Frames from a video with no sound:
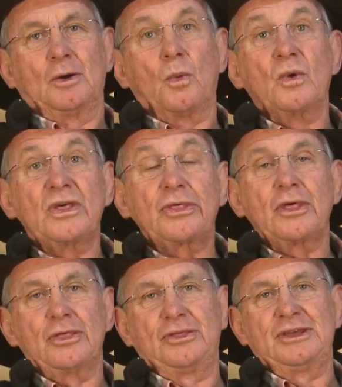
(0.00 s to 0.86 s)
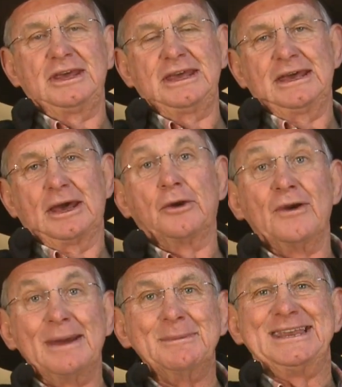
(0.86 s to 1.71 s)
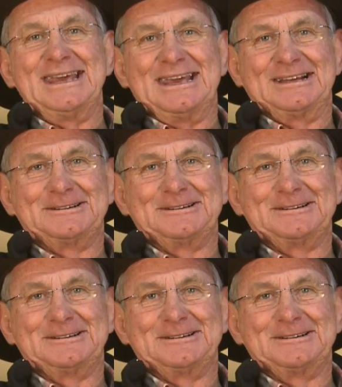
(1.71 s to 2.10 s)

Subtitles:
with the remedy?